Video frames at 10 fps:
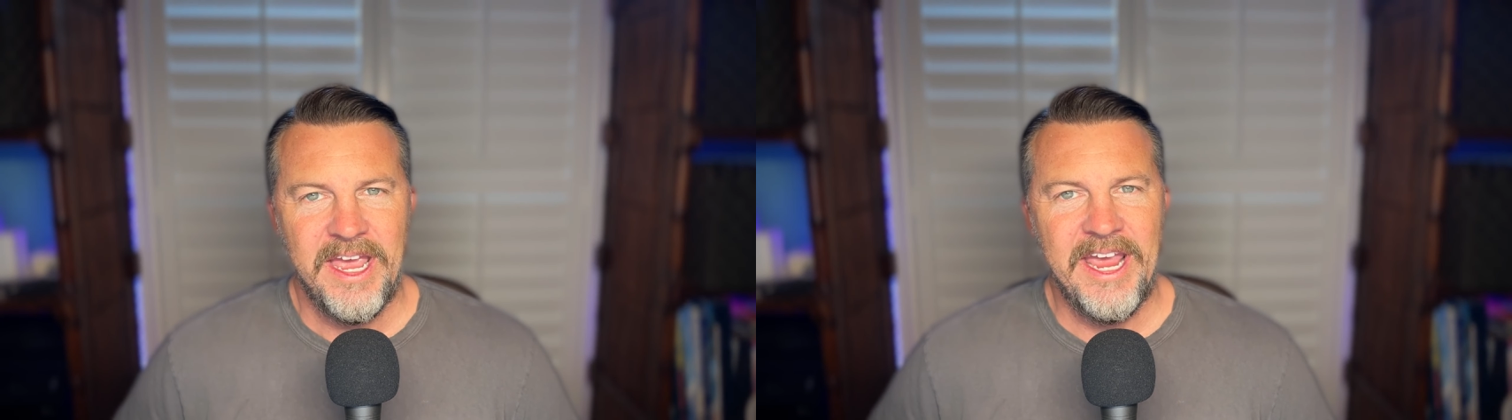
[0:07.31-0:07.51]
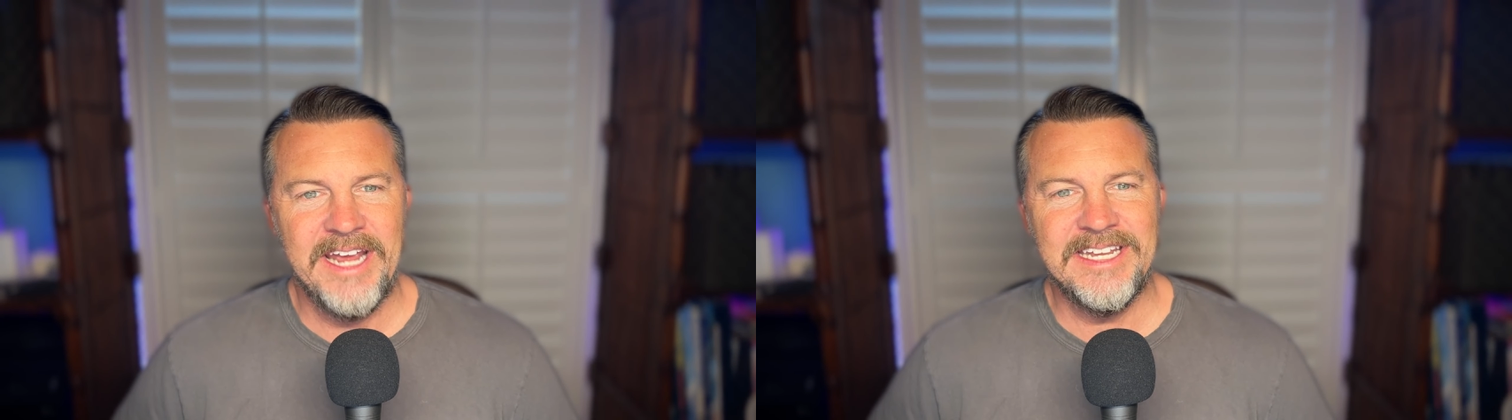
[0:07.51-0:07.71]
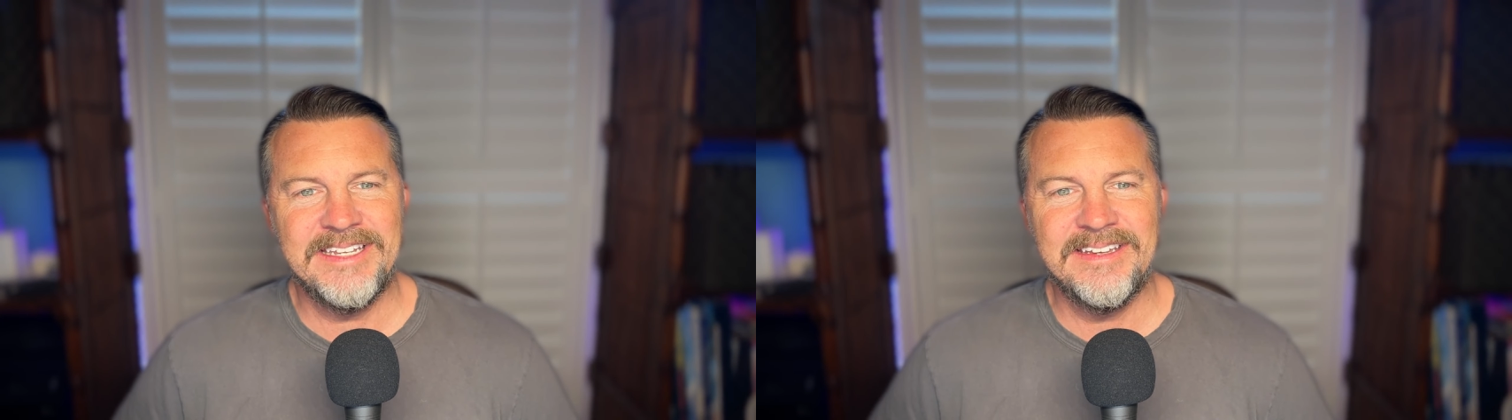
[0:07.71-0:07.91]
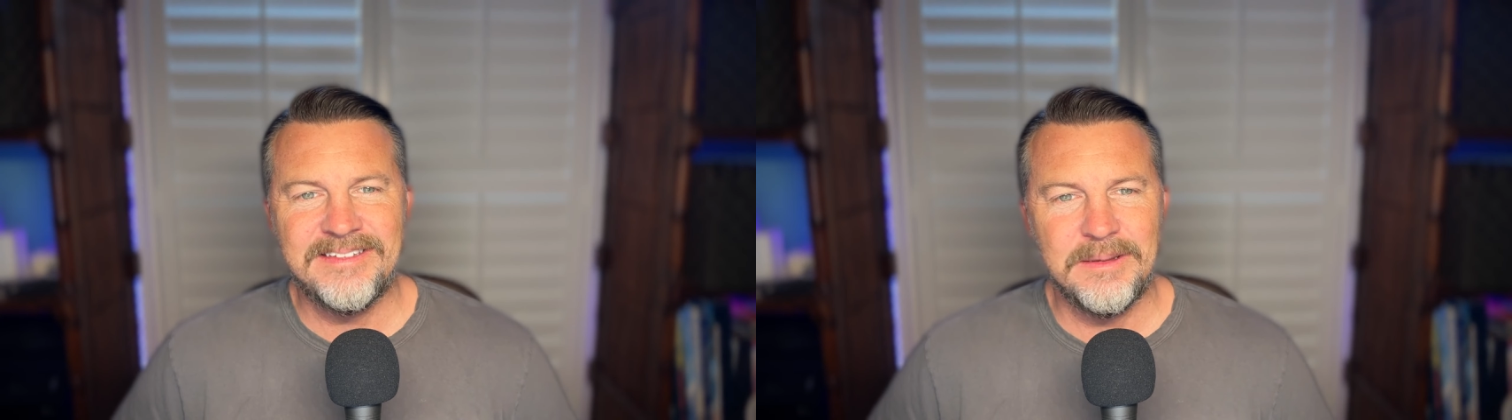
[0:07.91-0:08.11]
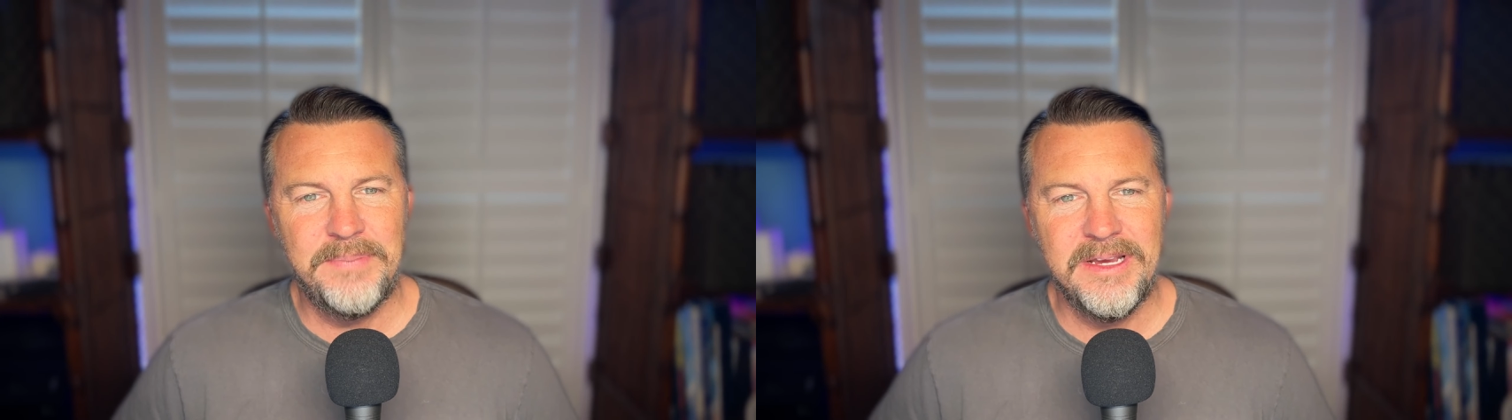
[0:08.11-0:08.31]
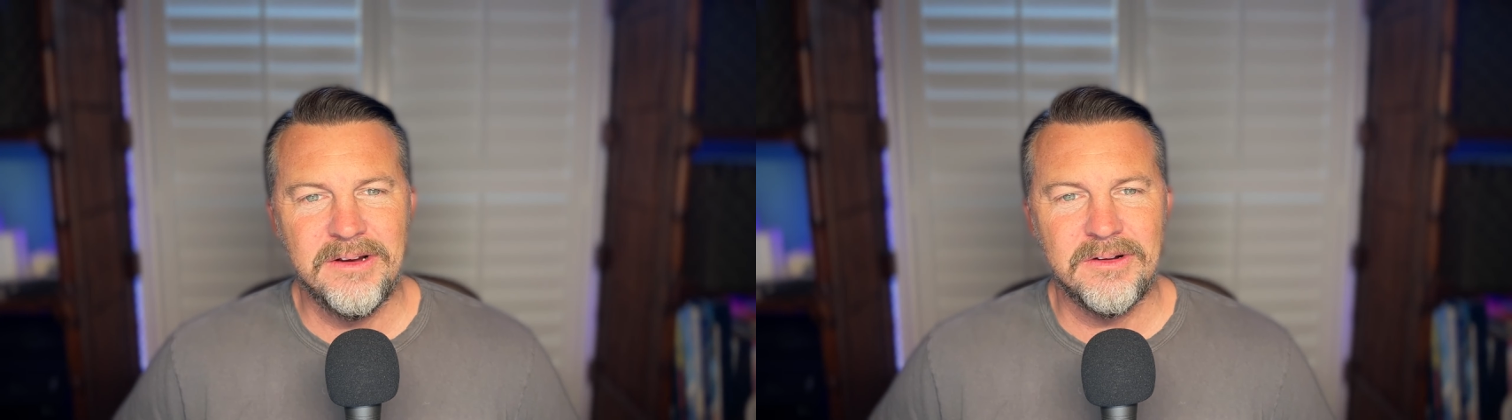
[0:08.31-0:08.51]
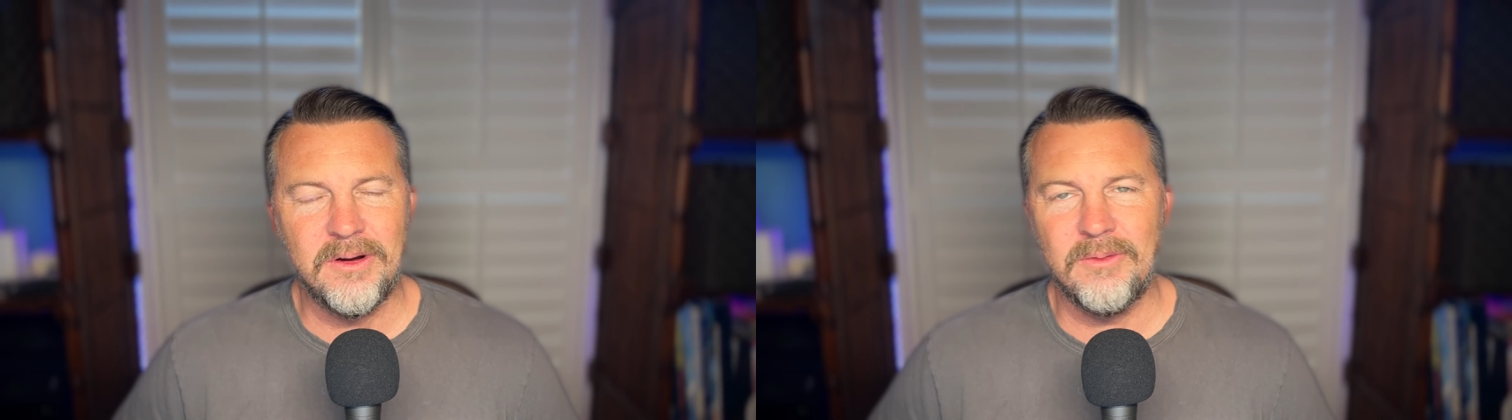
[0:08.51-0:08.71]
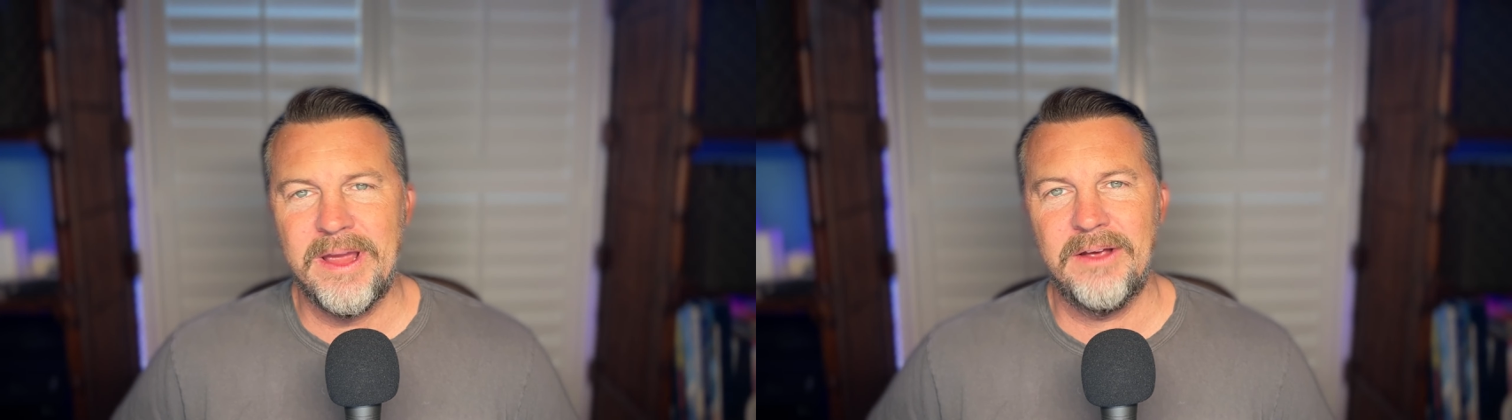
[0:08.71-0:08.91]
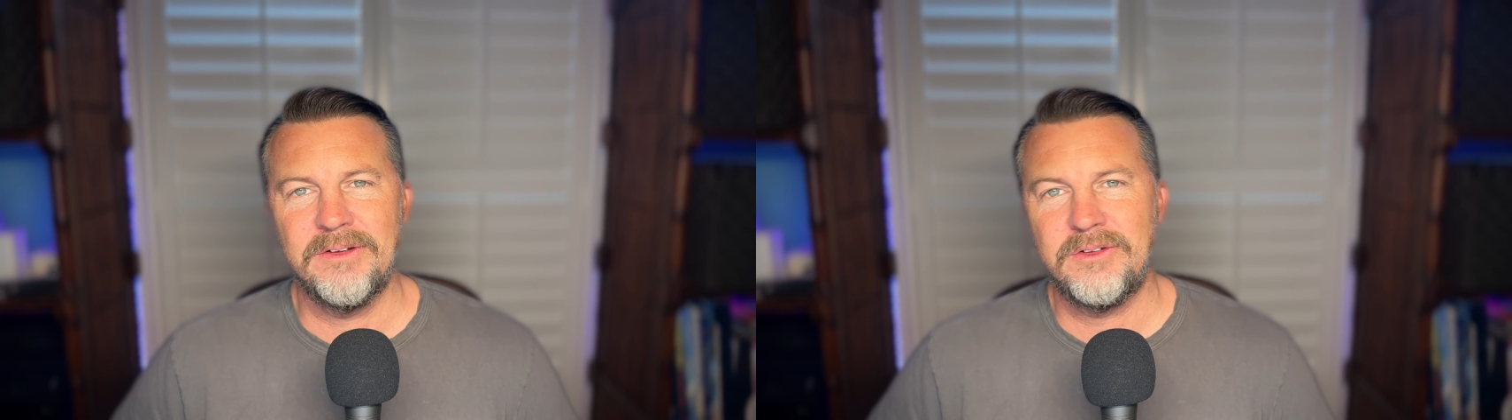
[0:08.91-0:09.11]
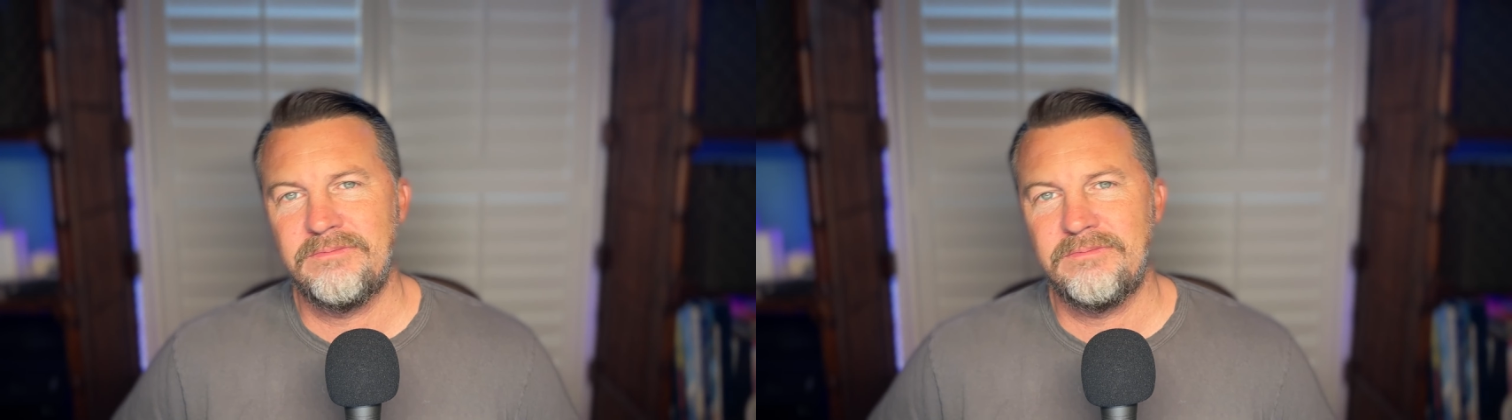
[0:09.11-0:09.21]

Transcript: and it disappeared around,